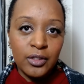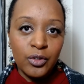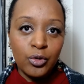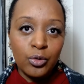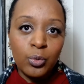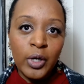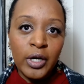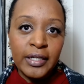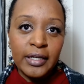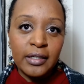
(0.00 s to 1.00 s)

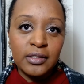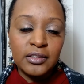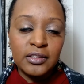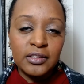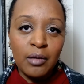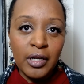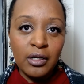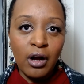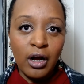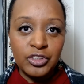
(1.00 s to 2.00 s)
running some
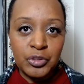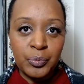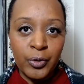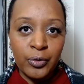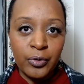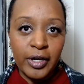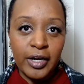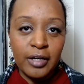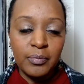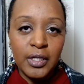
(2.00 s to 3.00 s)
unconscious
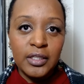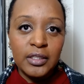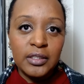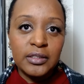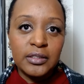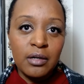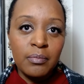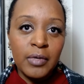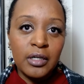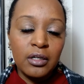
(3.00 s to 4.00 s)
program, some
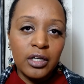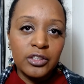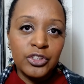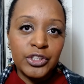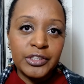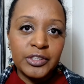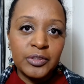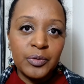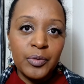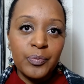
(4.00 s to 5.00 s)
unconscious
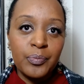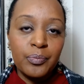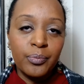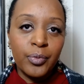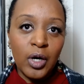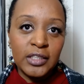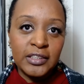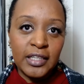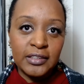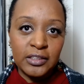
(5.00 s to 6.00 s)

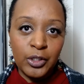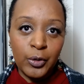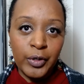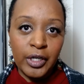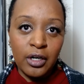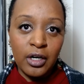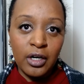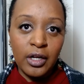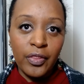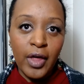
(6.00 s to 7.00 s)
processes going
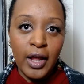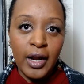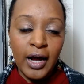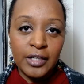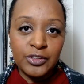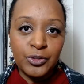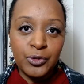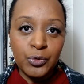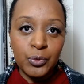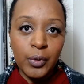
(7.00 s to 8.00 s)
on that has
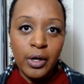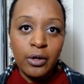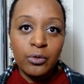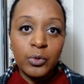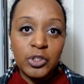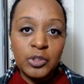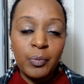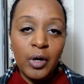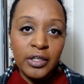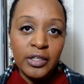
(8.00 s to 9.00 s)
you
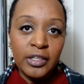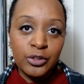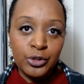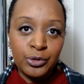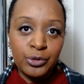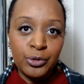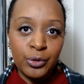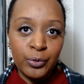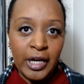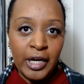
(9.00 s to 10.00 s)
responding to your
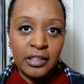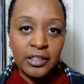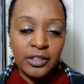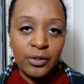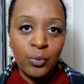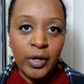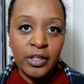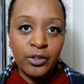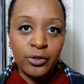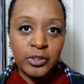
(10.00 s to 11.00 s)
reality the way
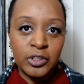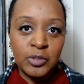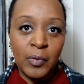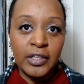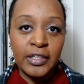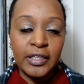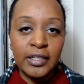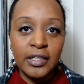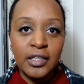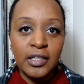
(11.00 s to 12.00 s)
that you're
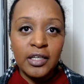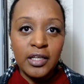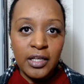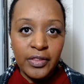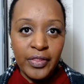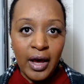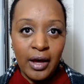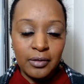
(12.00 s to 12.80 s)
responding in that